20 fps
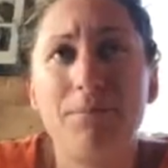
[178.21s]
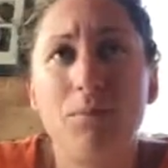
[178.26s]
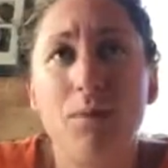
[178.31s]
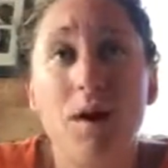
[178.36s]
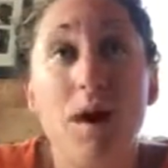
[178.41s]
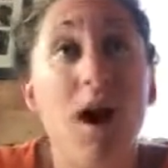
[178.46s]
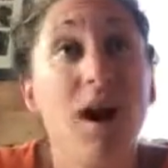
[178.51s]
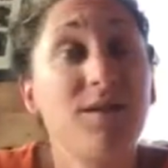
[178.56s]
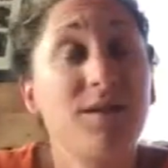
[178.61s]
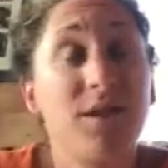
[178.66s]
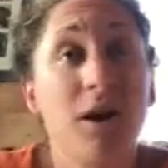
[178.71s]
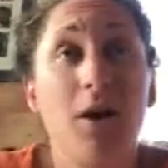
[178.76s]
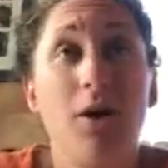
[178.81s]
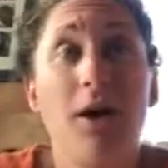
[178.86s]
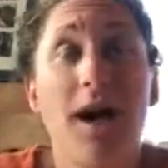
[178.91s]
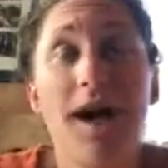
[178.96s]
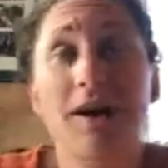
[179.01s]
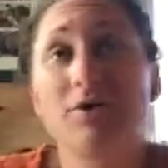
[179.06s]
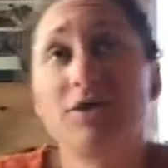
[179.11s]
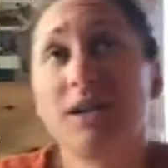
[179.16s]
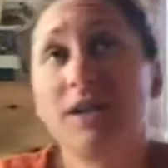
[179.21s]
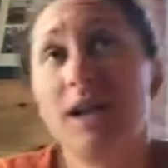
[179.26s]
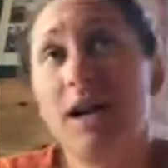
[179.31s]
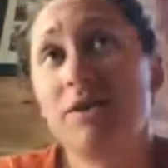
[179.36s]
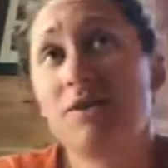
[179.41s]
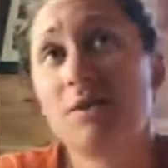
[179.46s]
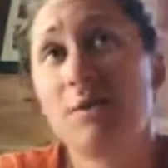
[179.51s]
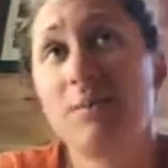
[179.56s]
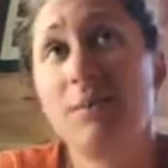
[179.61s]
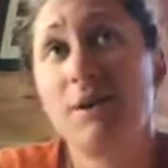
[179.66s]
We're also actually
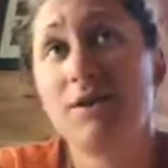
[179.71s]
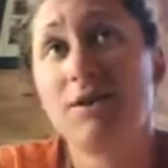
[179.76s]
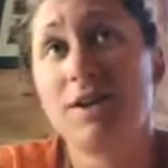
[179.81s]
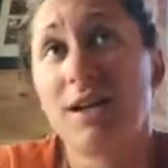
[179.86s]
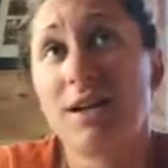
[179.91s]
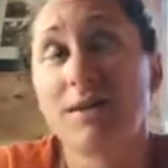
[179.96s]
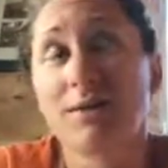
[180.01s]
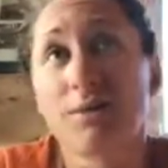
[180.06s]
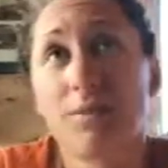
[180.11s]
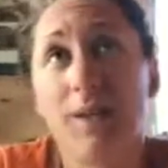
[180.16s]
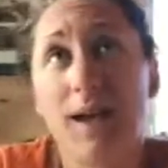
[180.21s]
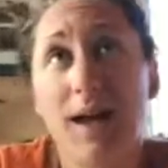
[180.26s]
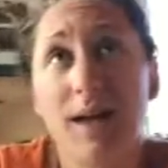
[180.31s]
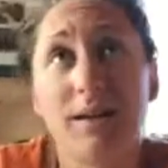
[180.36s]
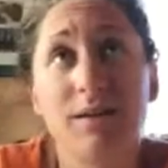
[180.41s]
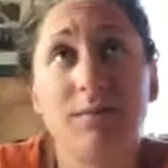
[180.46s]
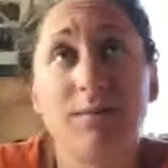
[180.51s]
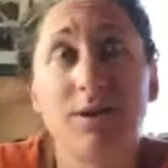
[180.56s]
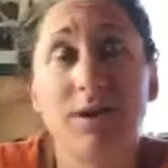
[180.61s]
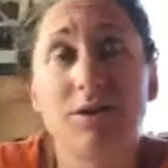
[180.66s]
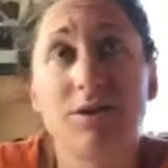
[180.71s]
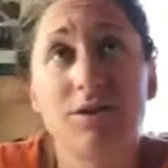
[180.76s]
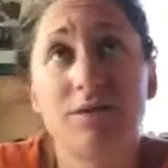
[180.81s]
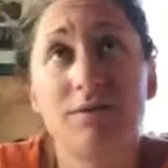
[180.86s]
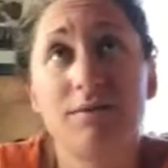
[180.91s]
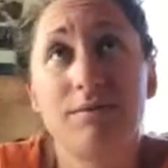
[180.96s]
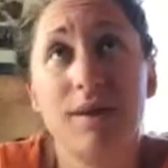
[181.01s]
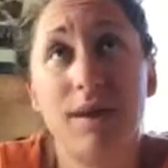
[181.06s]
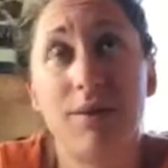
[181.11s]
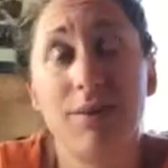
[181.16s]
under budget as well,
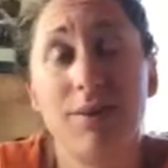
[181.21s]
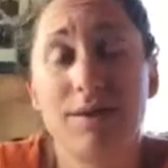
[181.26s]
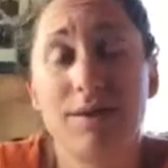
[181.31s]
which I